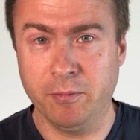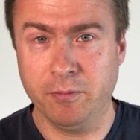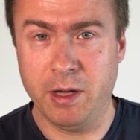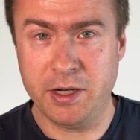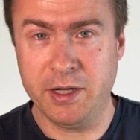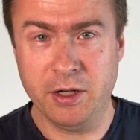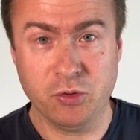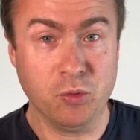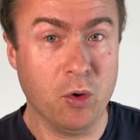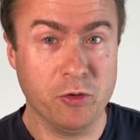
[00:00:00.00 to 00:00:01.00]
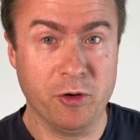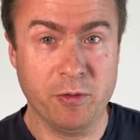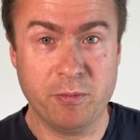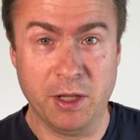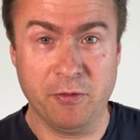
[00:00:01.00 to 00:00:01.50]
Maclear to other
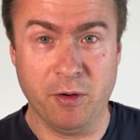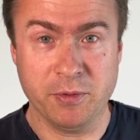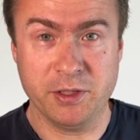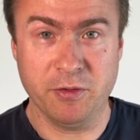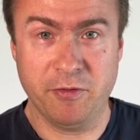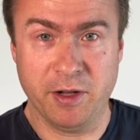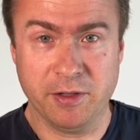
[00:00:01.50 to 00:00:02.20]
platforms in the field.